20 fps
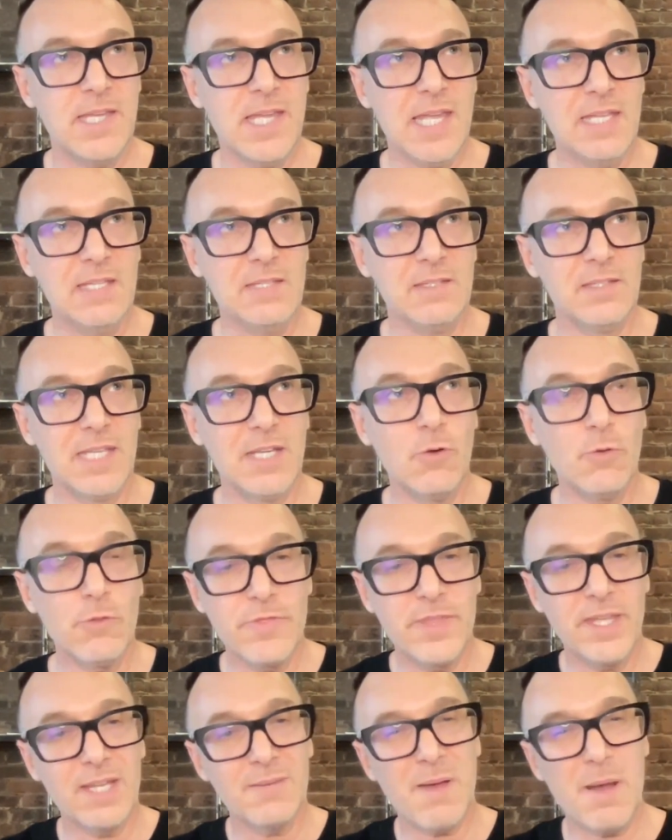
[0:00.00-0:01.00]
and they don't
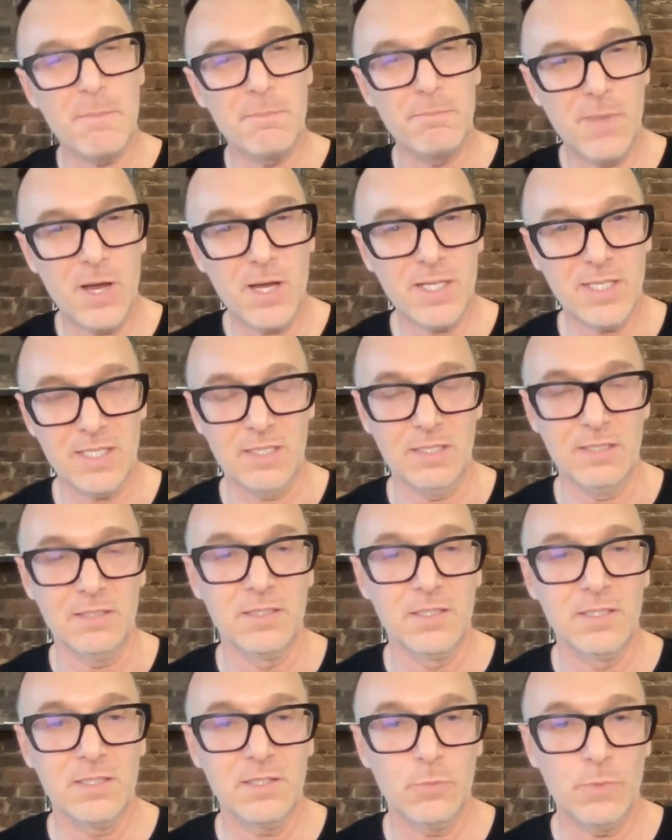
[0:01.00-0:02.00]
think about money
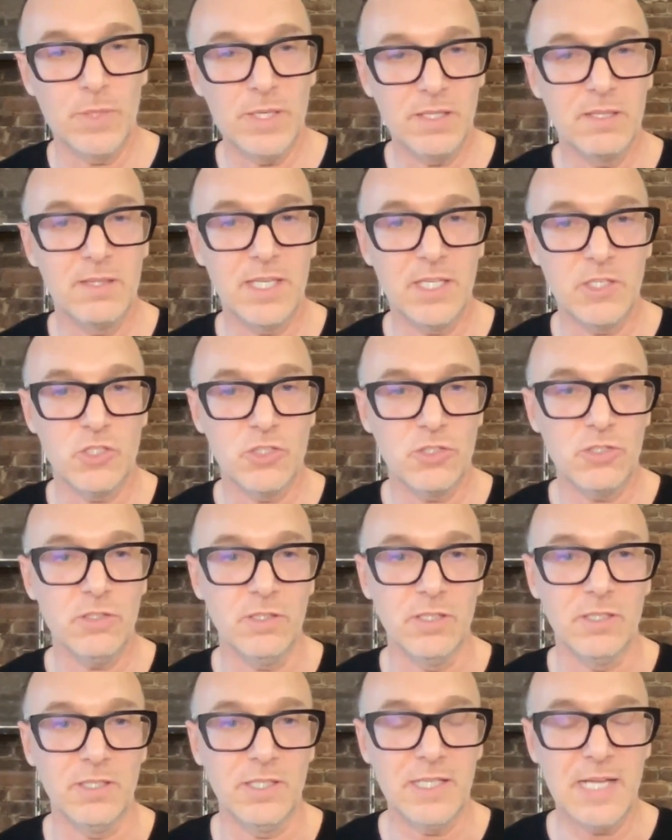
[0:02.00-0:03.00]
the way that they
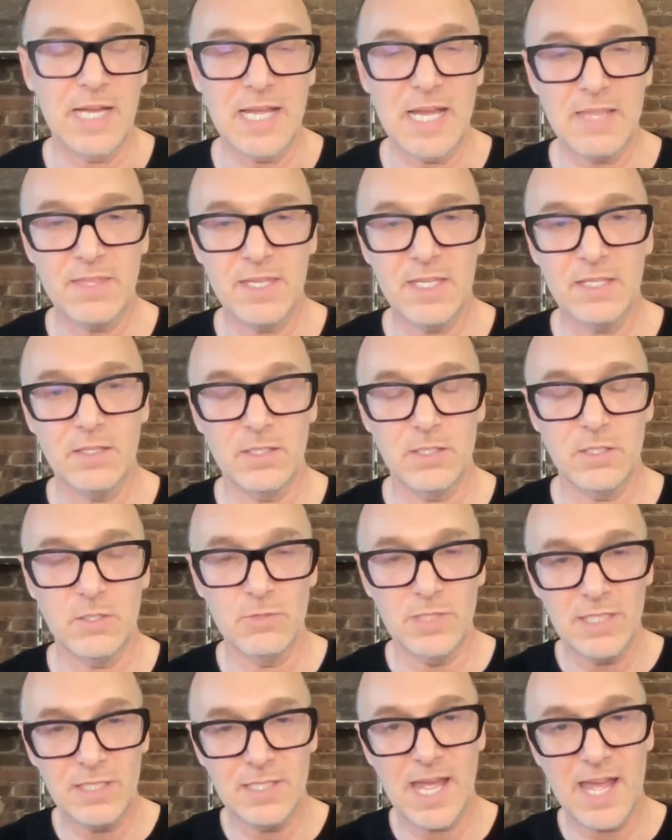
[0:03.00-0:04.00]
should. And I, I think mm-hmm. you
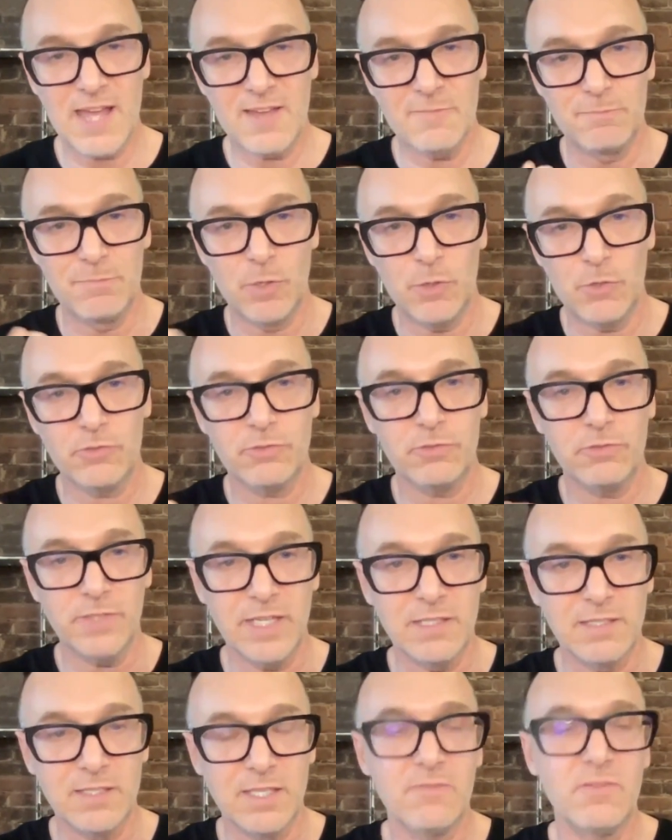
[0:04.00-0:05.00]
need to have both
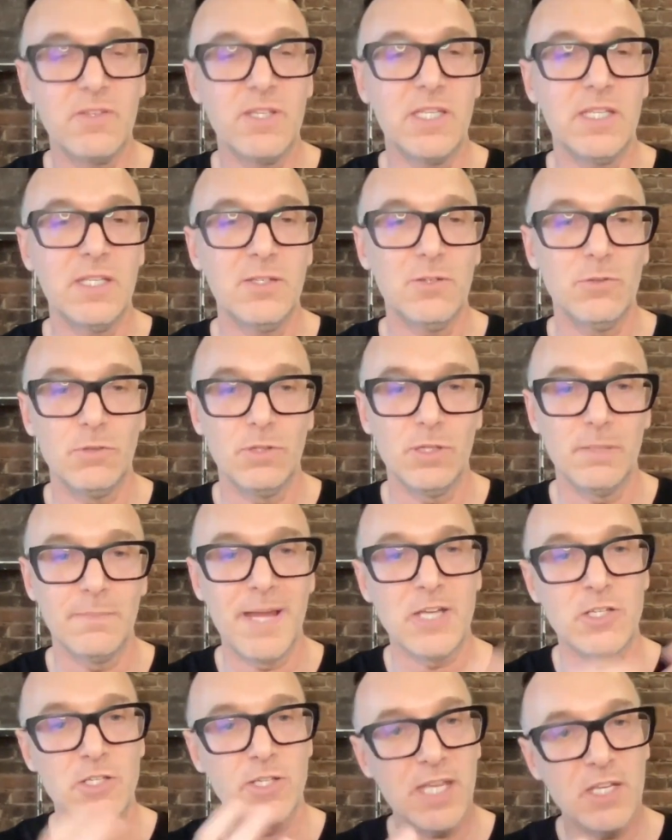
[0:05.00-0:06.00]
creativity or
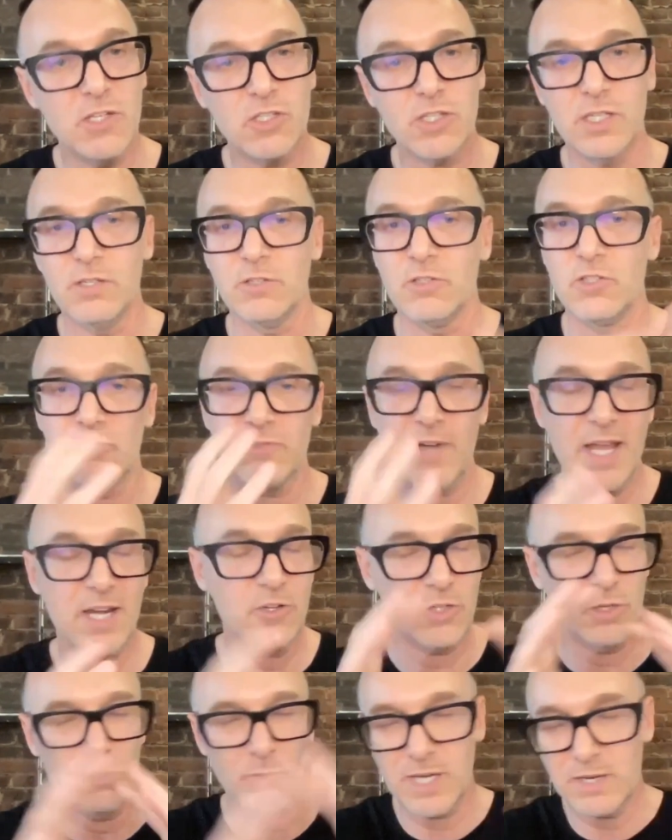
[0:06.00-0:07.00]
imagination or
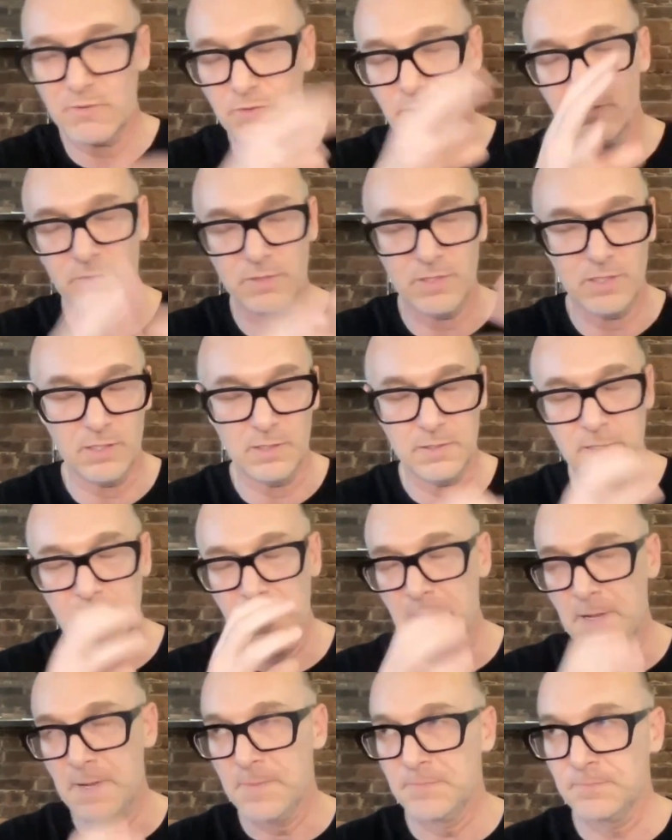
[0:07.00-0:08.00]
strategy or whatever the
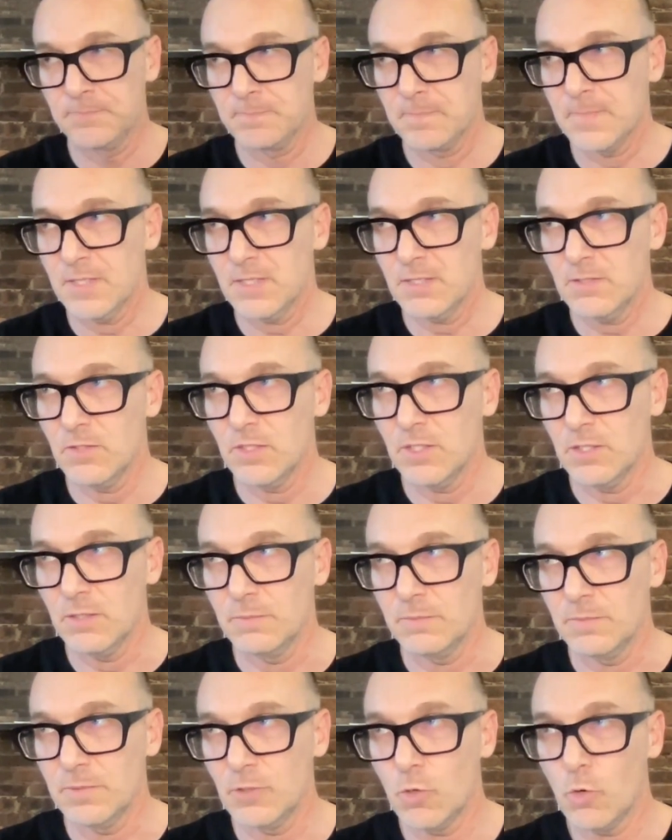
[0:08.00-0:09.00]

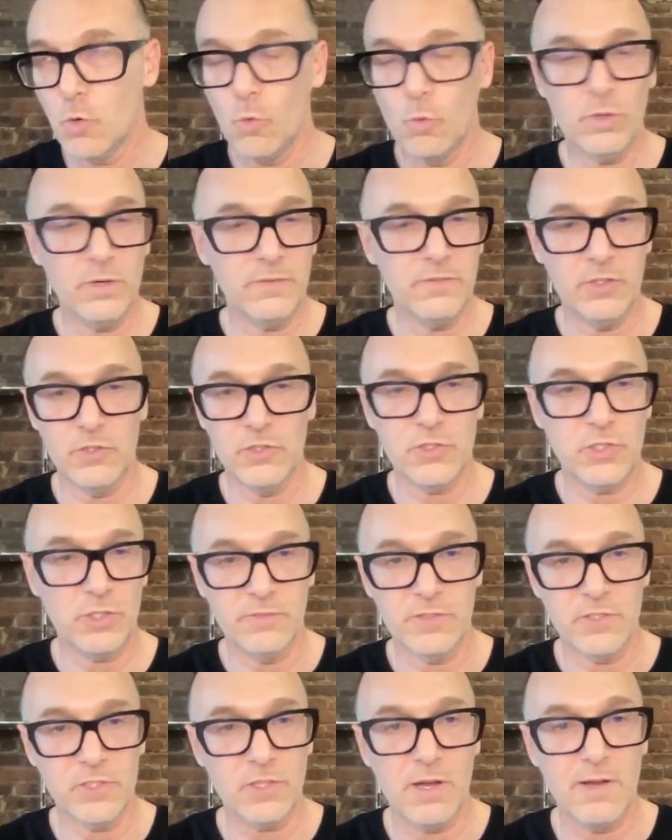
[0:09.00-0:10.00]
the core of your
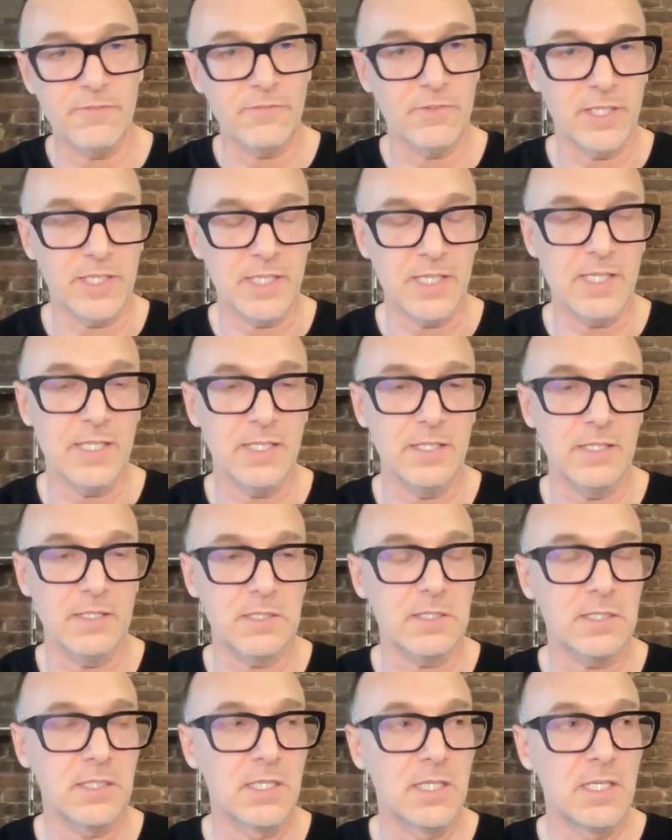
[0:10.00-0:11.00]
service offering
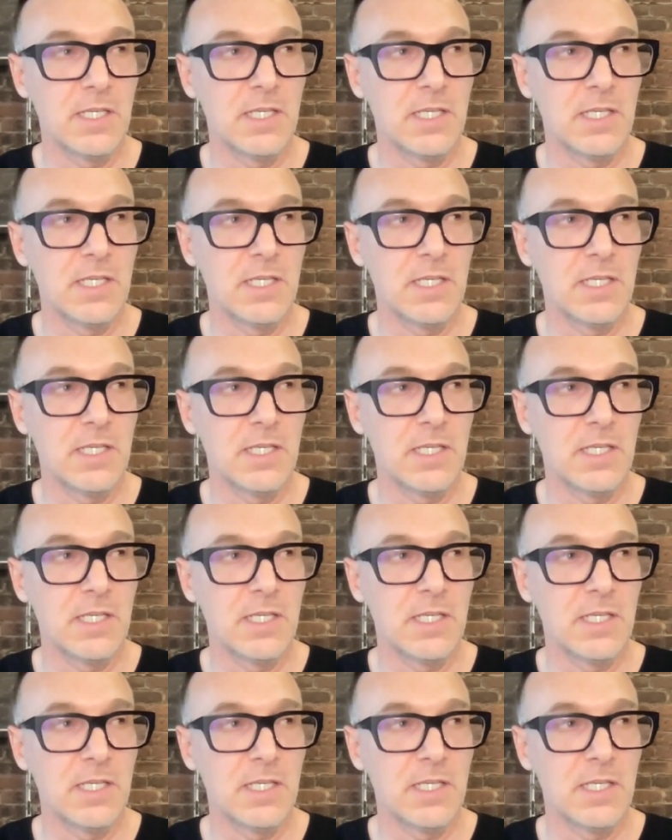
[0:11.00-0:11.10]
is,